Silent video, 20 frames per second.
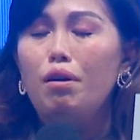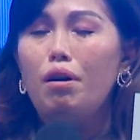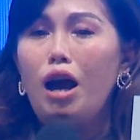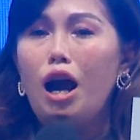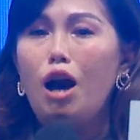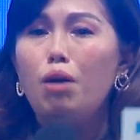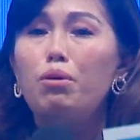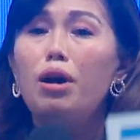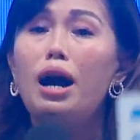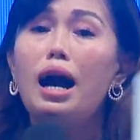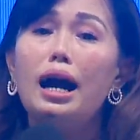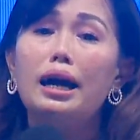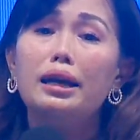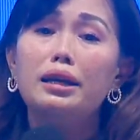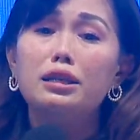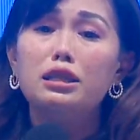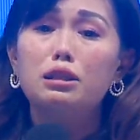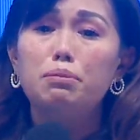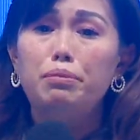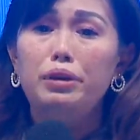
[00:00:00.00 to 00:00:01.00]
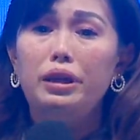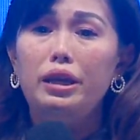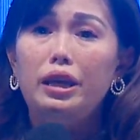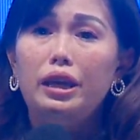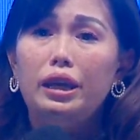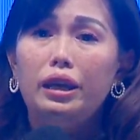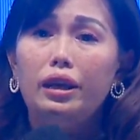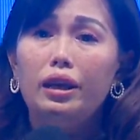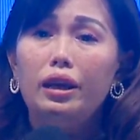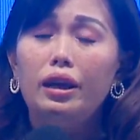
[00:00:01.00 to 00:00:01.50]
our highest
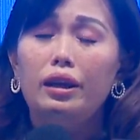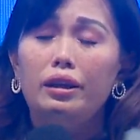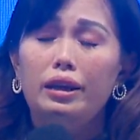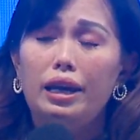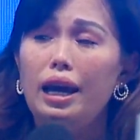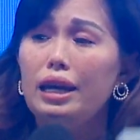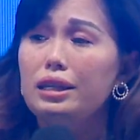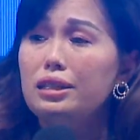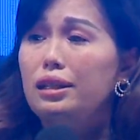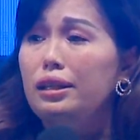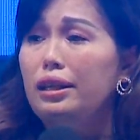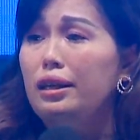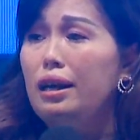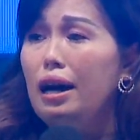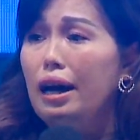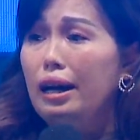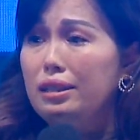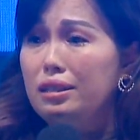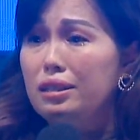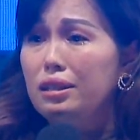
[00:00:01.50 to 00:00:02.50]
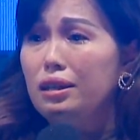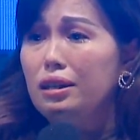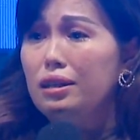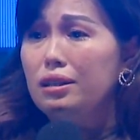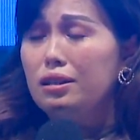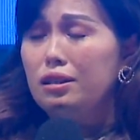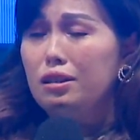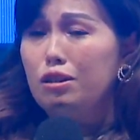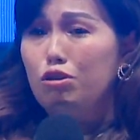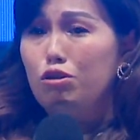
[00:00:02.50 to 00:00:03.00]
being that actually guides
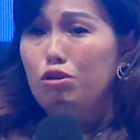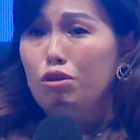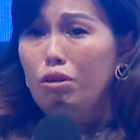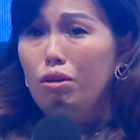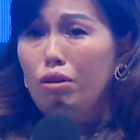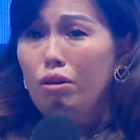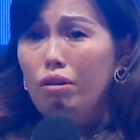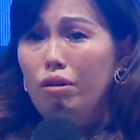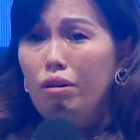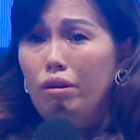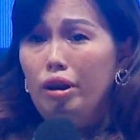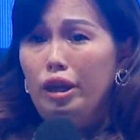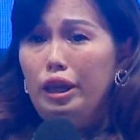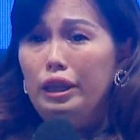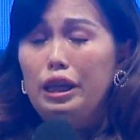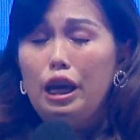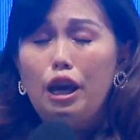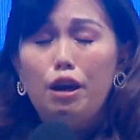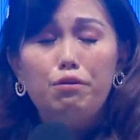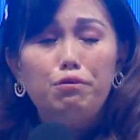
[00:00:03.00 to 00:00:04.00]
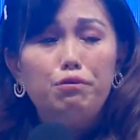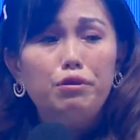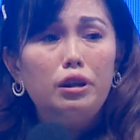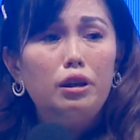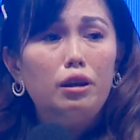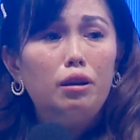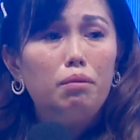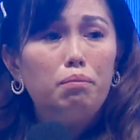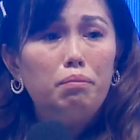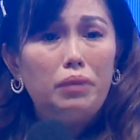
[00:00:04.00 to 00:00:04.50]
us in
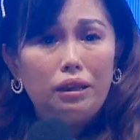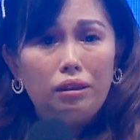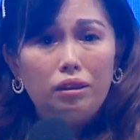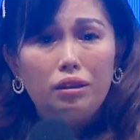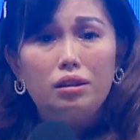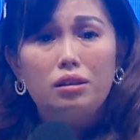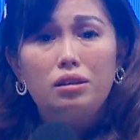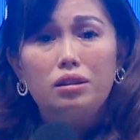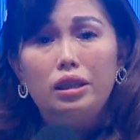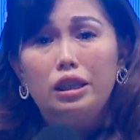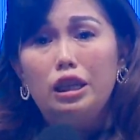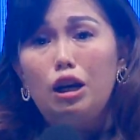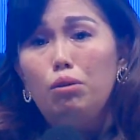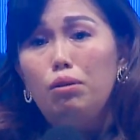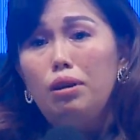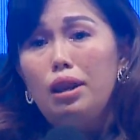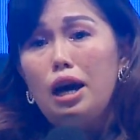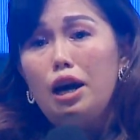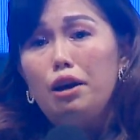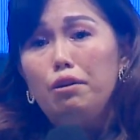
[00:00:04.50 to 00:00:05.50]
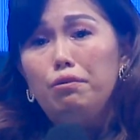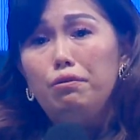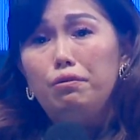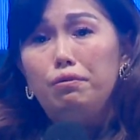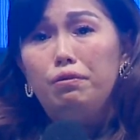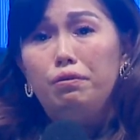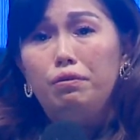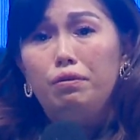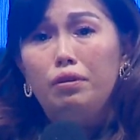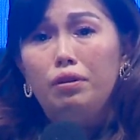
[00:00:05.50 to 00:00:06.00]
every matters in our
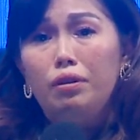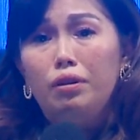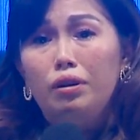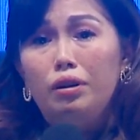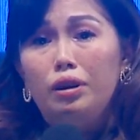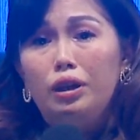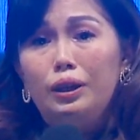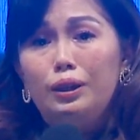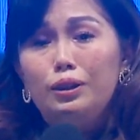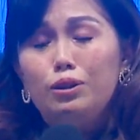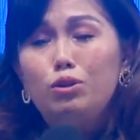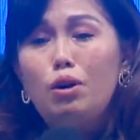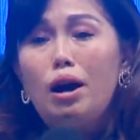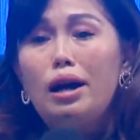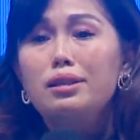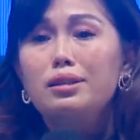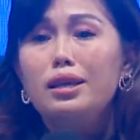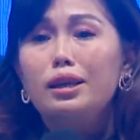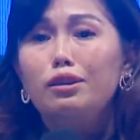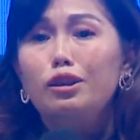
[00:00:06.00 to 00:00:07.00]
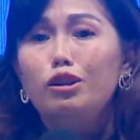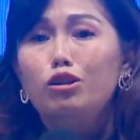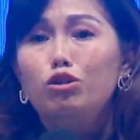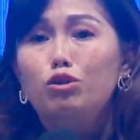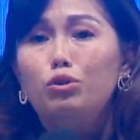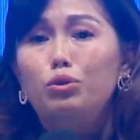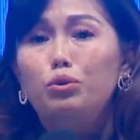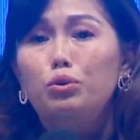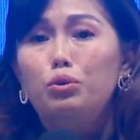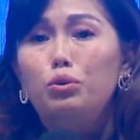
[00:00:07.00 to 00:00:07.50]
life. So I started
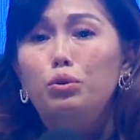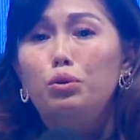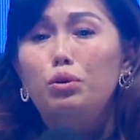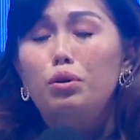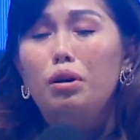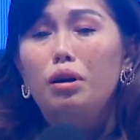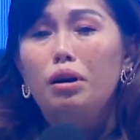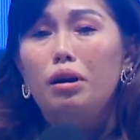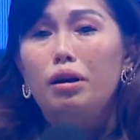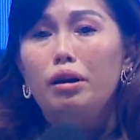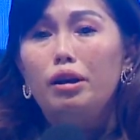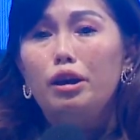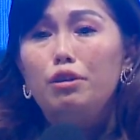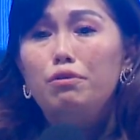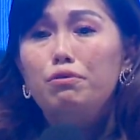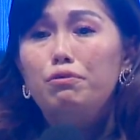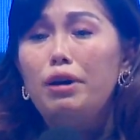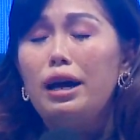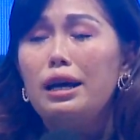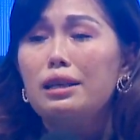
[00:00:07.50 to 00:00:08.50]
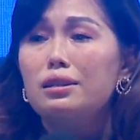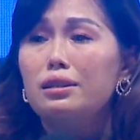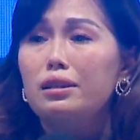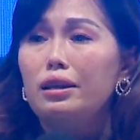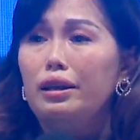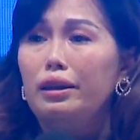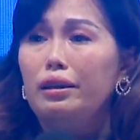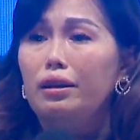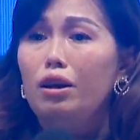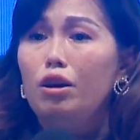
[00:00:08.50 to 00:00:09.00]
to invest
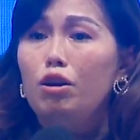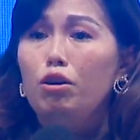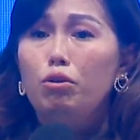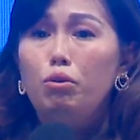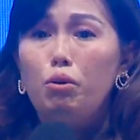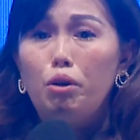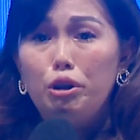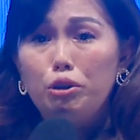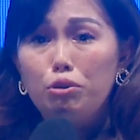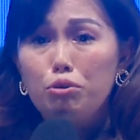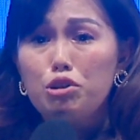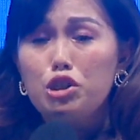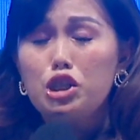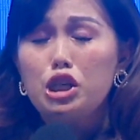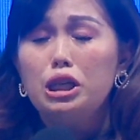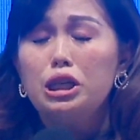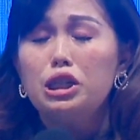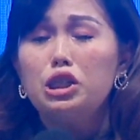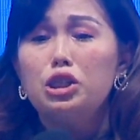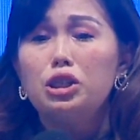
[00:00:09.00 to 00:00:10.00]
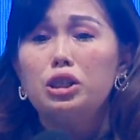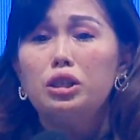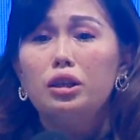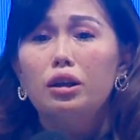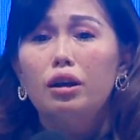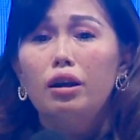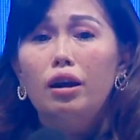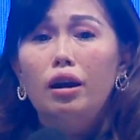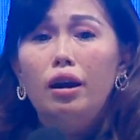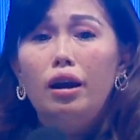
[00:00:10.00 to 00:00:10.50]
in going to church
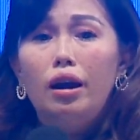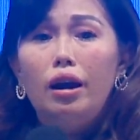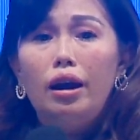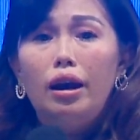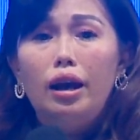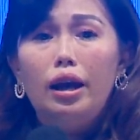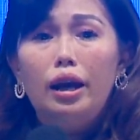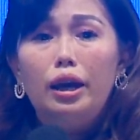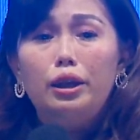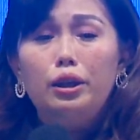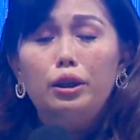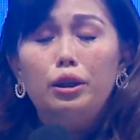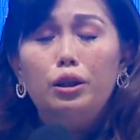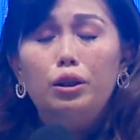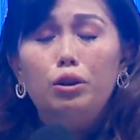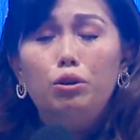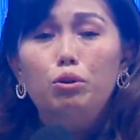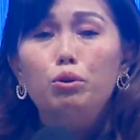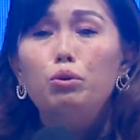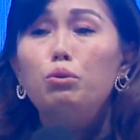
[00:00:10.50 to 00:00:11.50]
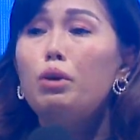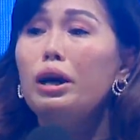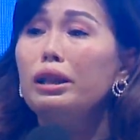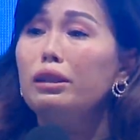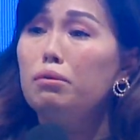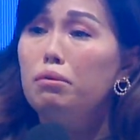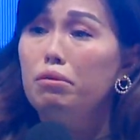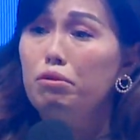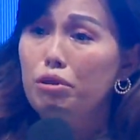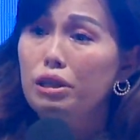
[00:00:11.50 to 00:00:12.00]
and do what
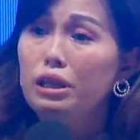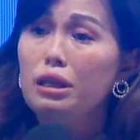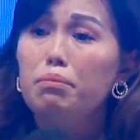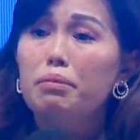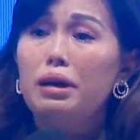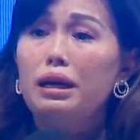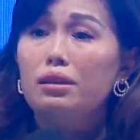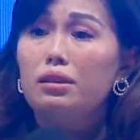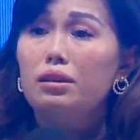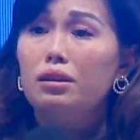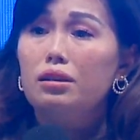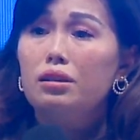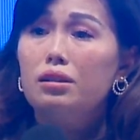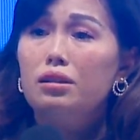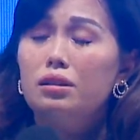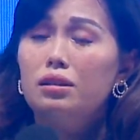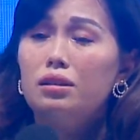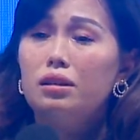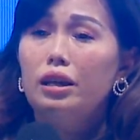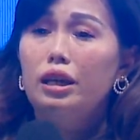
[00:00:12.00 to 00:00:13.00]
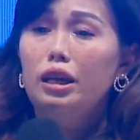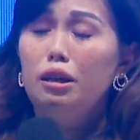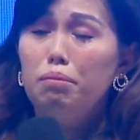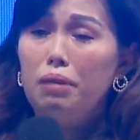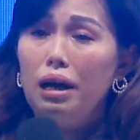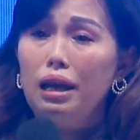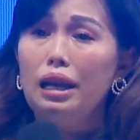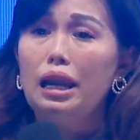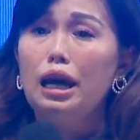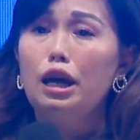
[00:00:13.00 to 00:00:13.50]
really matters in
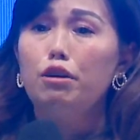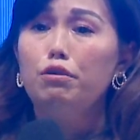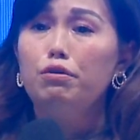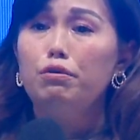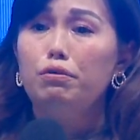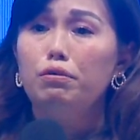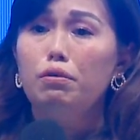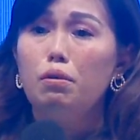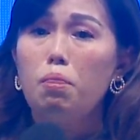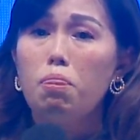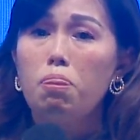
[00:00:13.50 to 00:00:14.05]
my life.